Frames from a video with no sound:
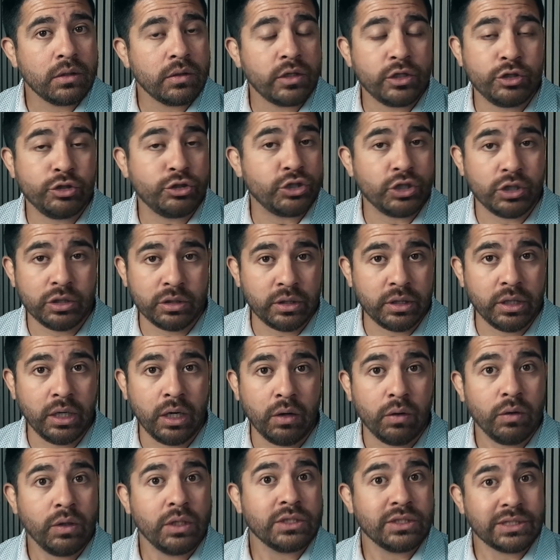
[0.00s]
Then you shouldn't
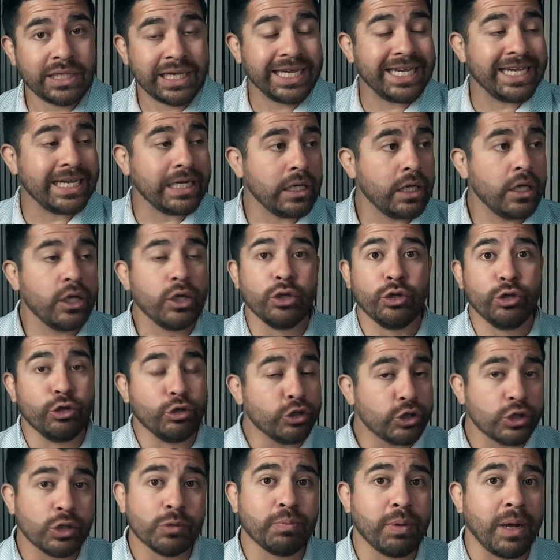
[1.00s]
go. Saeed,
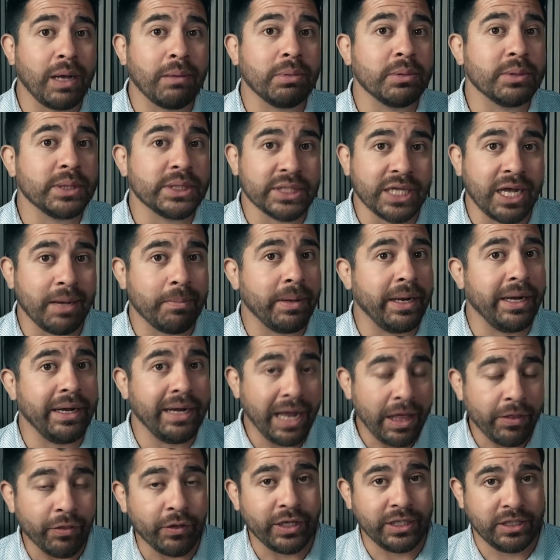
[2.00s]
you should probably stop at
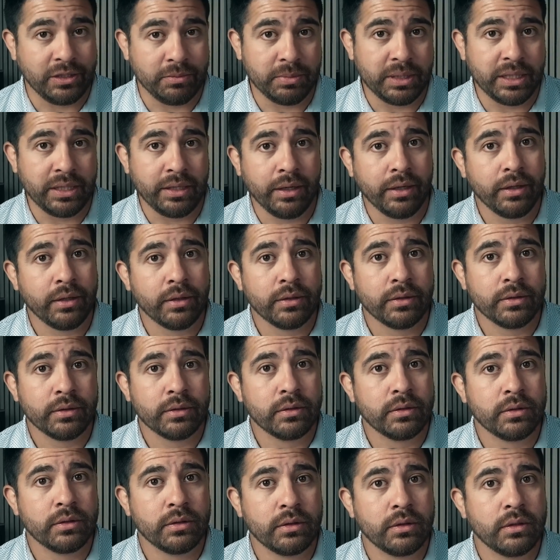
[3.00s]
nothing to be there,
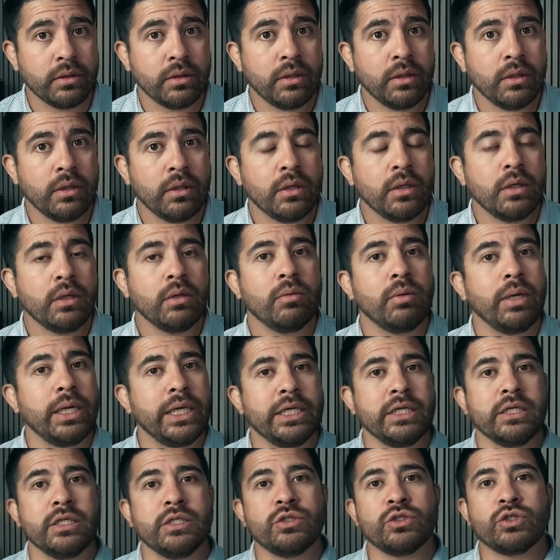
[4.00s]

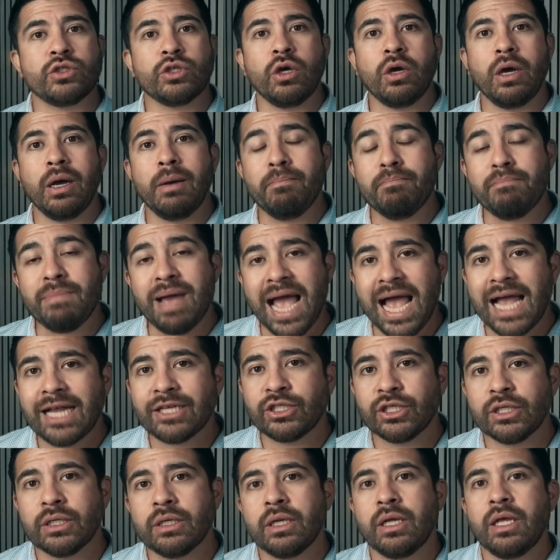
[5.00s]
right? And so
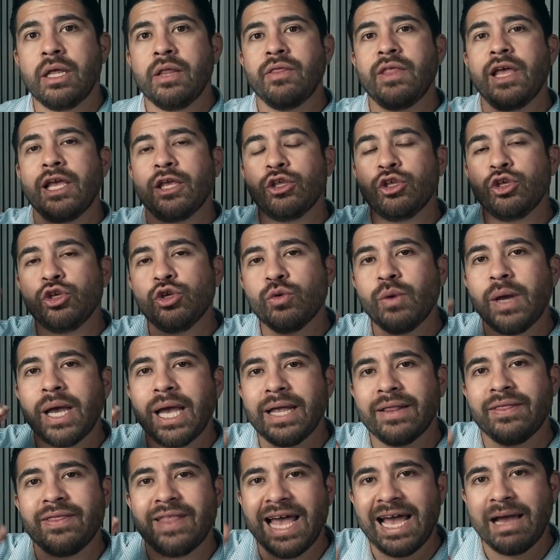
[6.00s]
imagine that you
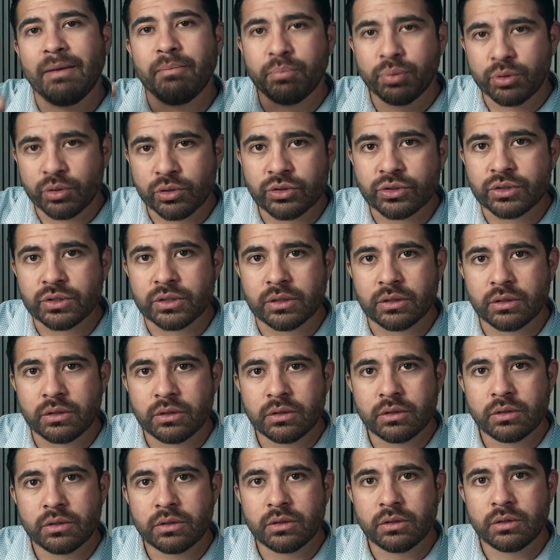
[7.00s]
had that person
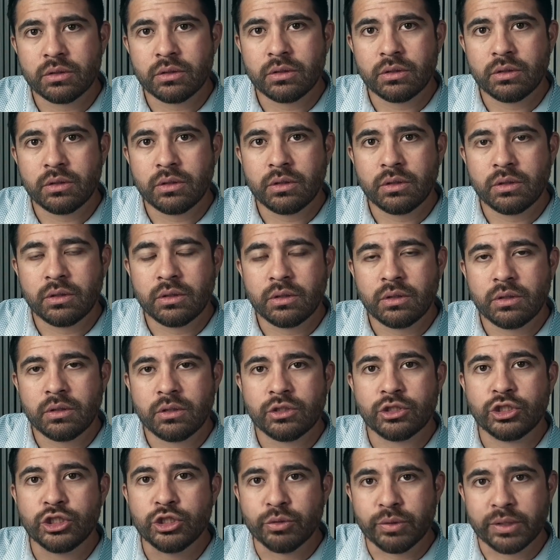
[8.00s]

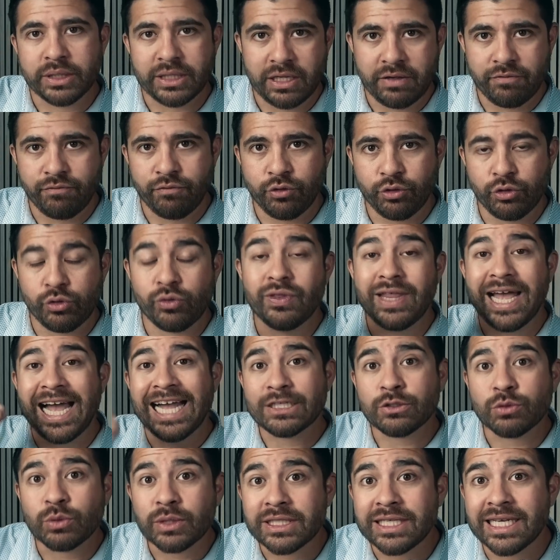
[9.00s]
doing that for you.
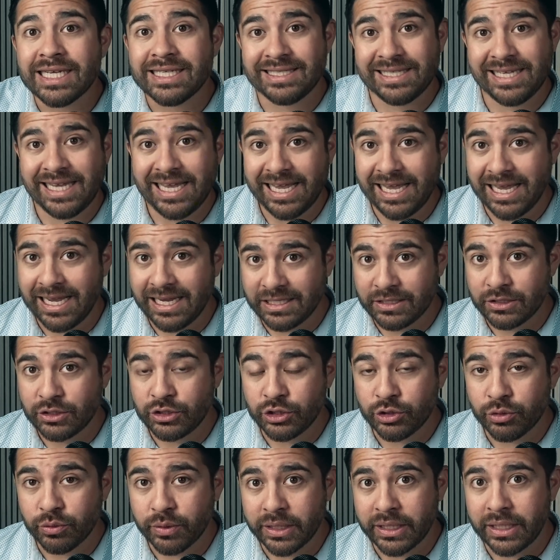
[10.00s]
That's what DESI A I is
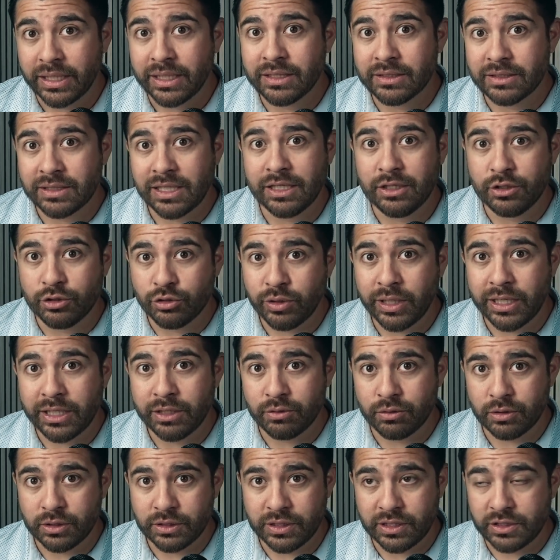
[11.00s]
doing inside the
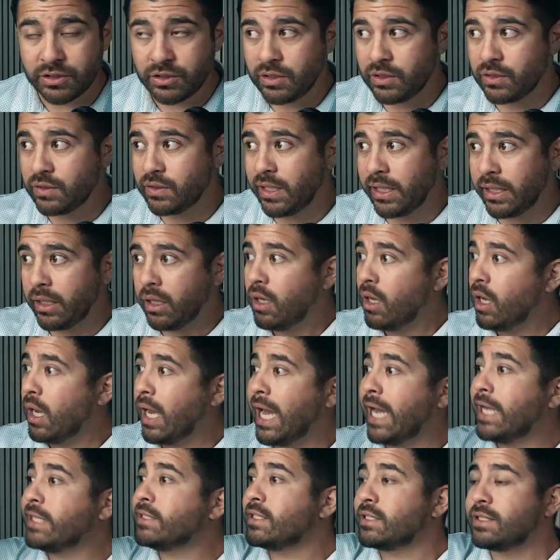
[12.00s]
training organization, saying,
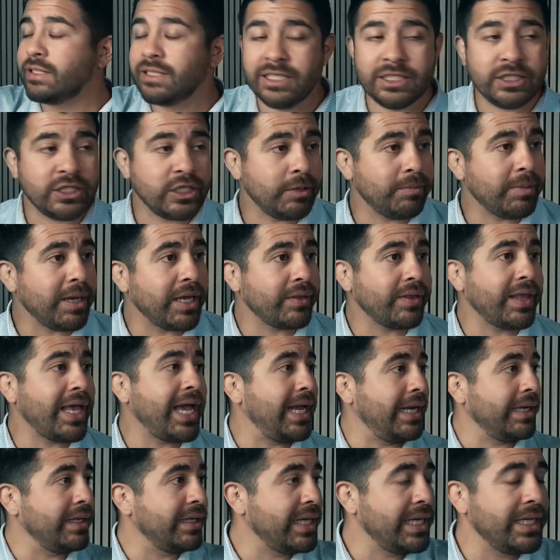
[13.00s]
Isaac's teaching about
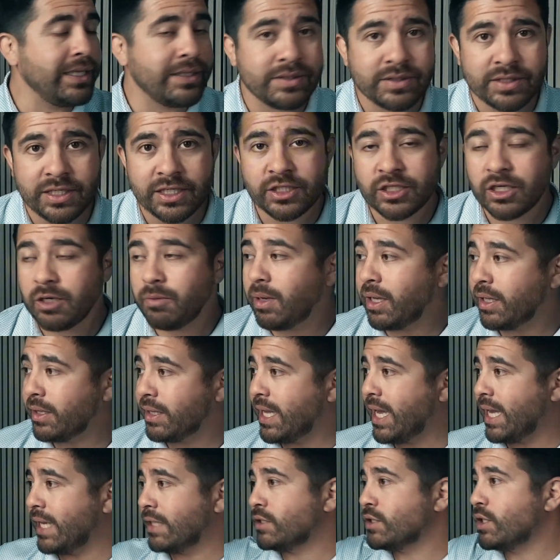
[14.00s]
that, and Keith's teaching
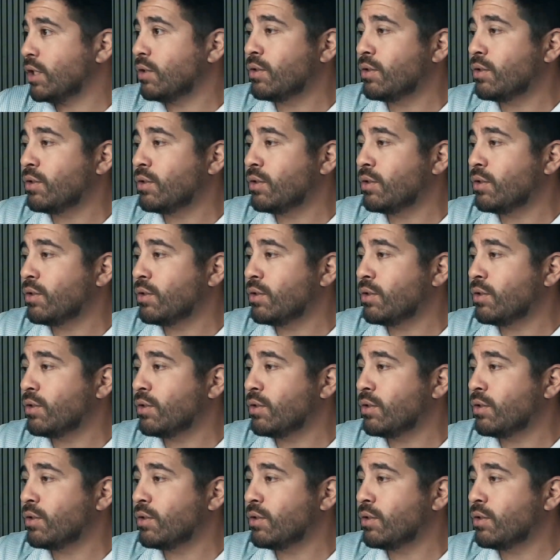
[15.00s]
about that, and